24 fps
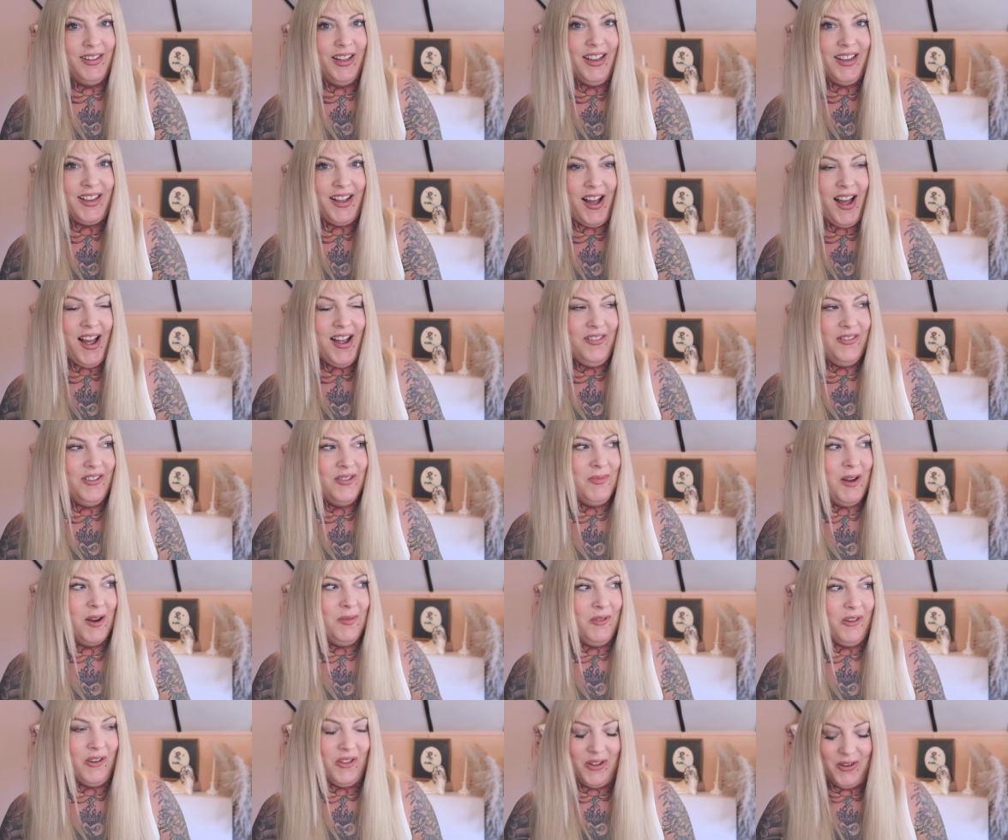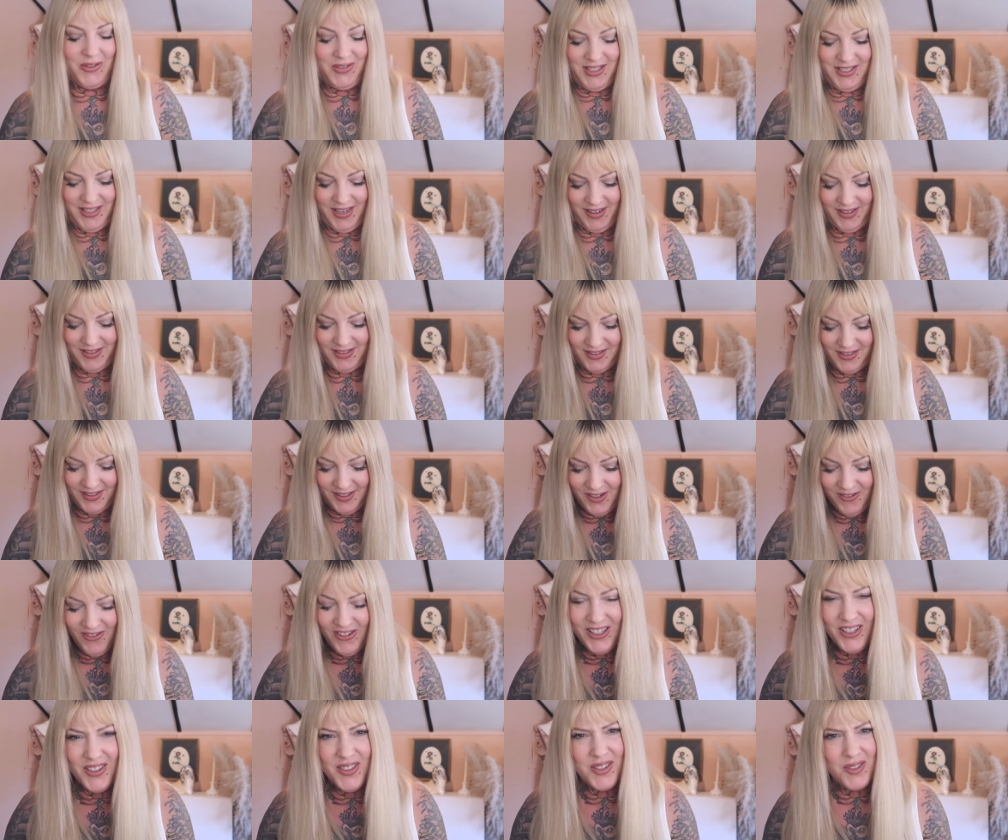like I remember those days. Does
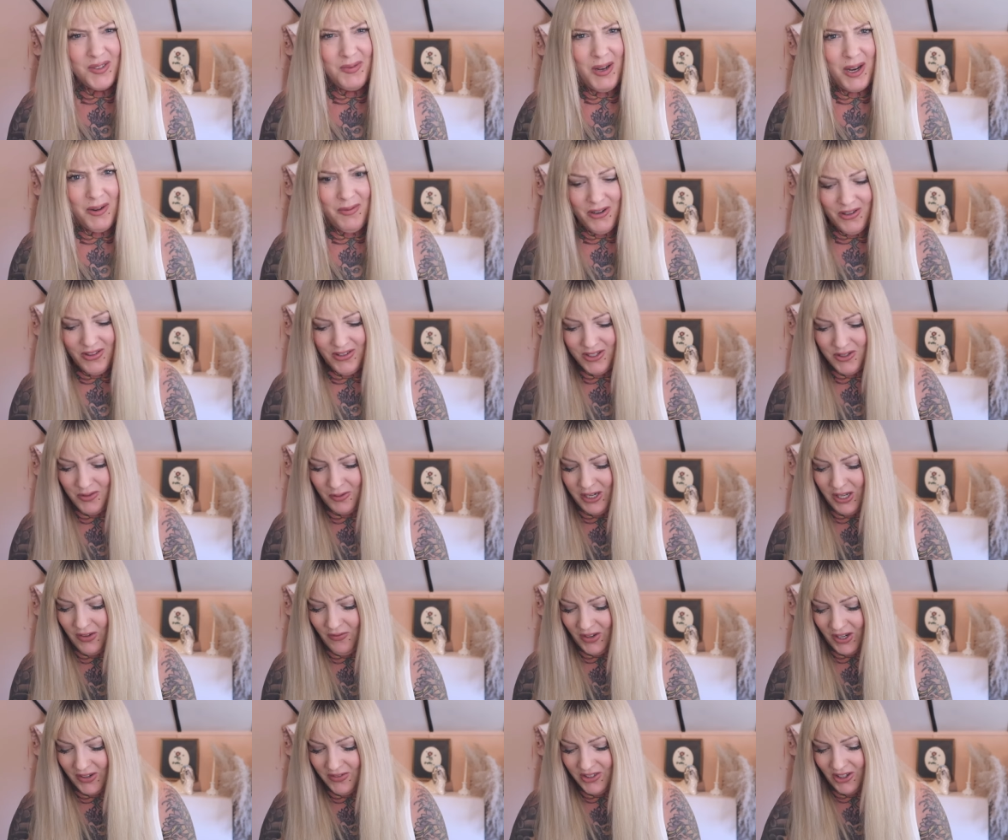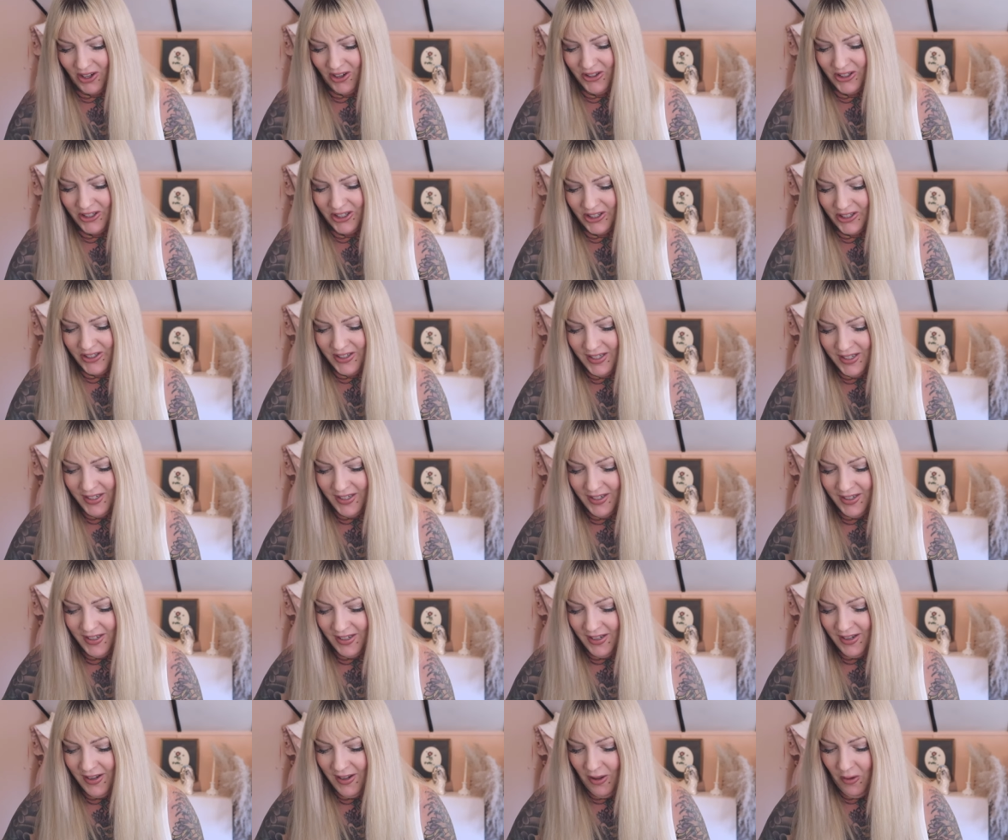anybody else remember the $25
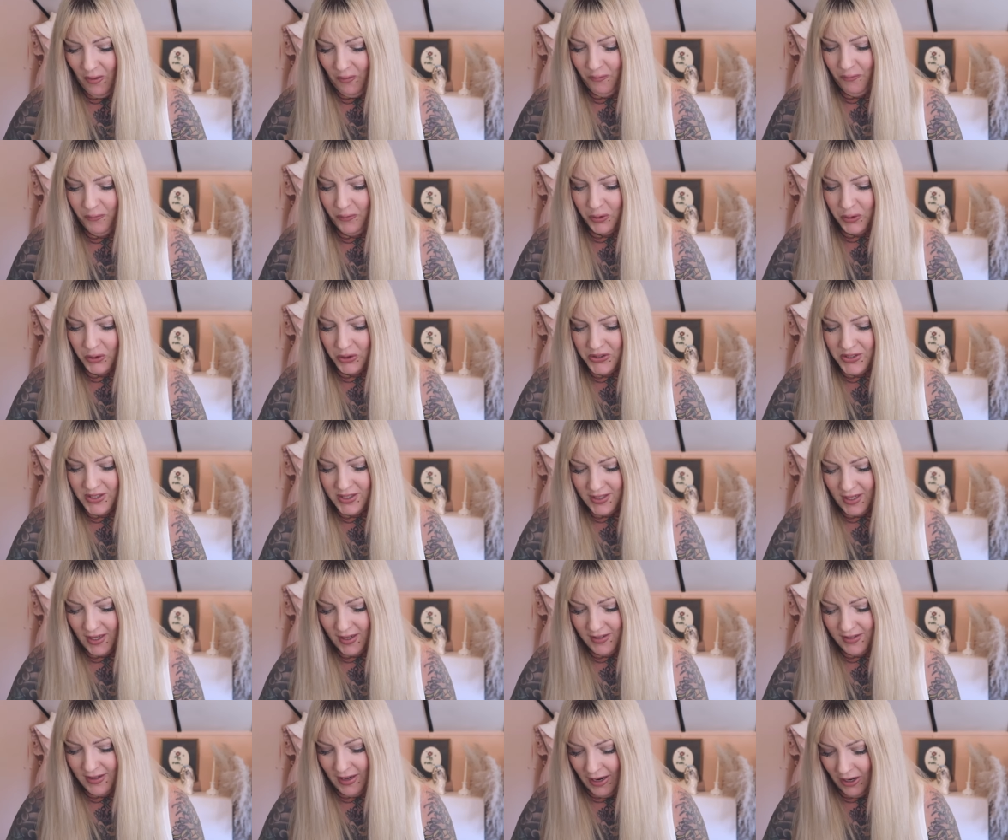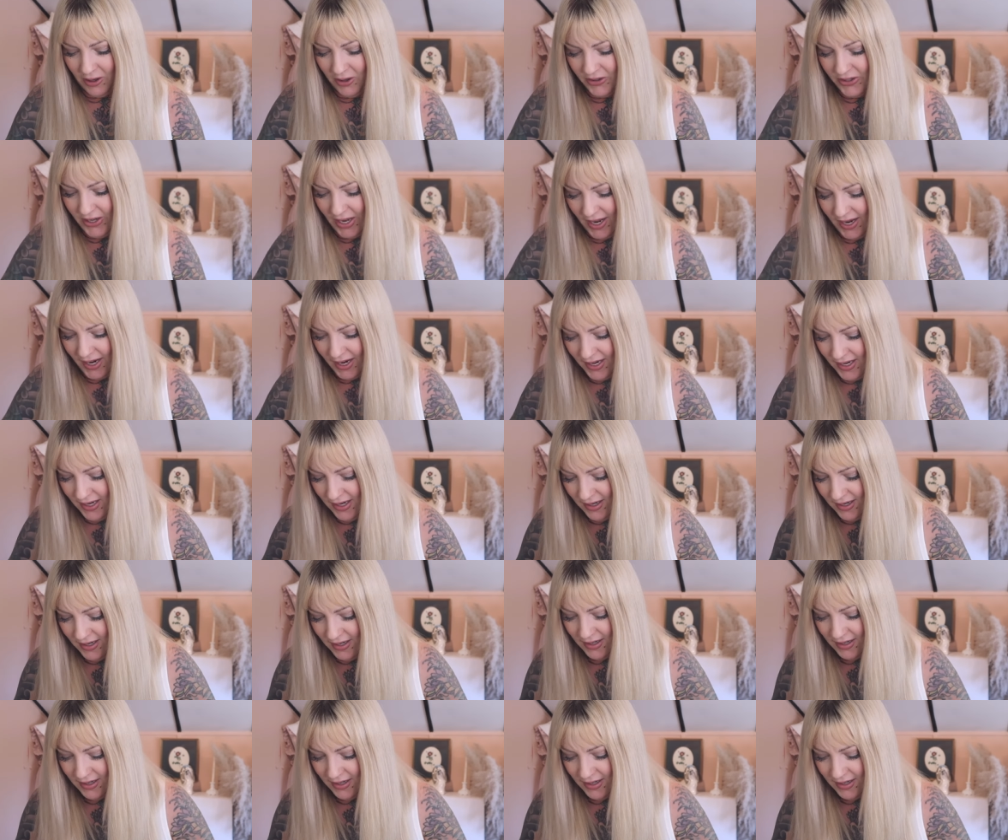full set nail day?